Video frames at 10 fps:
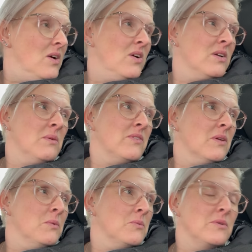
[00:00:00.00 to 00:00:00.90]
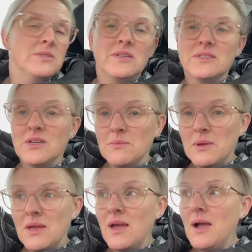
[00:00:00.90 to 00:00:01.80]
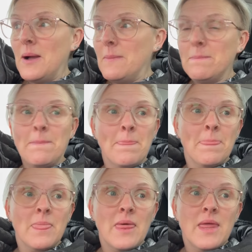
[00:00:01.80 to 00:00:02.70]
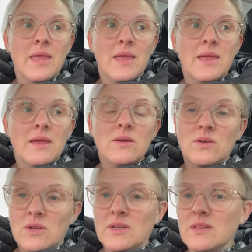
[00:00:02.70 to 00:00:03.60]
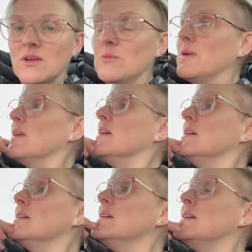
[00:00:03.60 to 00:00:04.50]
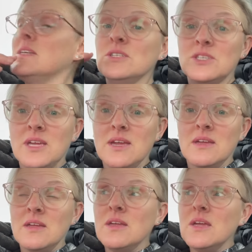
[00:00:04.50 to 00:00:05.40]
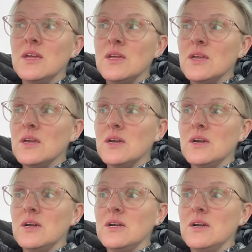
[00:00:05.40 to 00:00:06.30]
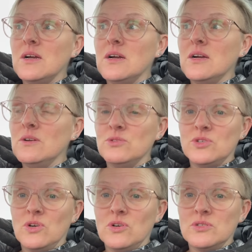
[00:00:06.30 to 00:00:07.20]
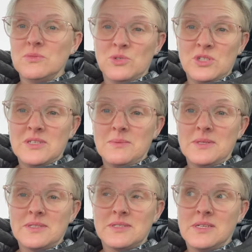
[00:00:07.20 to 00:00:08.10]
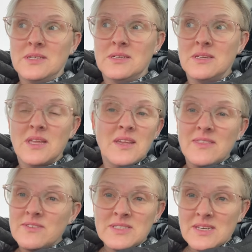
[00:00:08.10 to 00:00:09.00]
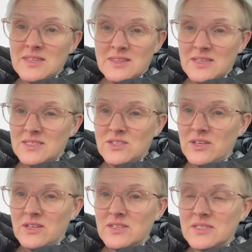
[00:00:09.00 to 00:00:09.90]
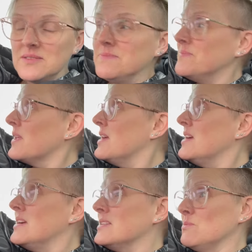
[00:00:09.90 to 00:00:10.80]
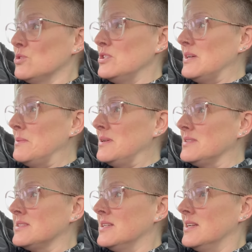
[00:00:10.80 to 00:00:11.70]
Oh yeah, we'll have to get whipped creams another time. Cook it at the Kopi. So yeah, I also got some washing tablets. There isn't anything that exciting, guys. Some washing tablets.